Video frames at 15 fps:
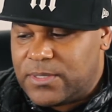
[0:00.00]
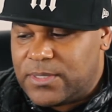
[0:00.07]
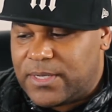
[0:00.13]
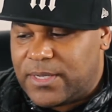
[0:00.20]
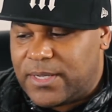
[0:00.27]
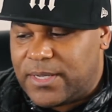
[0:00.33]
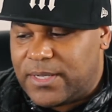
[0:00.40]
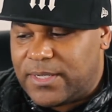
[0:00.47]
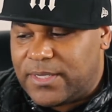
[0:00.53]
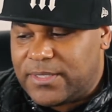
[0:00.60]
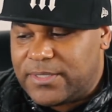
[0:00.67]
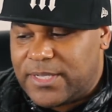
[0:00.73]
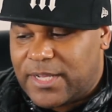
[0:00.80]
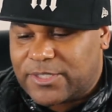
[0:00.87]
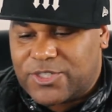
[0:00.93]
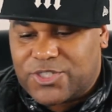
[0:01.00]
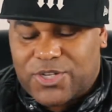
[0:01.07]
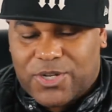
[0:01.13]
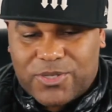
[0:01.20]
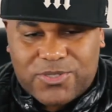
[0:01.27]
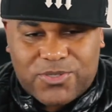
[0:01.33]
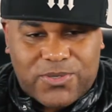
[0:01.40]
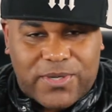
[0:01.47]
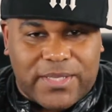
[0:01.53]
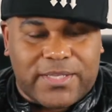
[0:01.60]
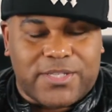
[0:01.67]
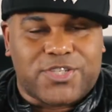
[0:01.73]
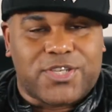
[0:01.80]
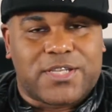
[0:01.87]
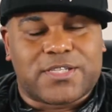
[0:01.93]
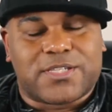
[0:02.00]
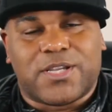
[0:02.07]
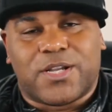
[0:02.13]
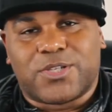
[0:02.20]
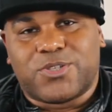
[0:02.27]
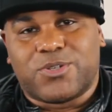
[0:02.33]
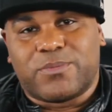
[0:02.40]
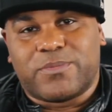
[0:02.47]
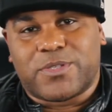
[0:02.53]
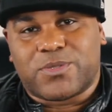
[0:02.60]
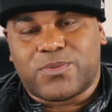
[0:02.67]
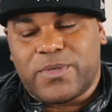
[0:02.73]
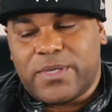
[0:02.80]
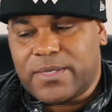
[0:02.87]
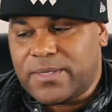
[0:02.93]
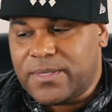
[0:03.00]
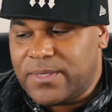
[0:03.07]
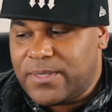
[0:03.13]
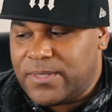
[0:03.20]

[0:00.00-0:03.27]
Dr. Charles Horn, I get a chance to talk to him this week.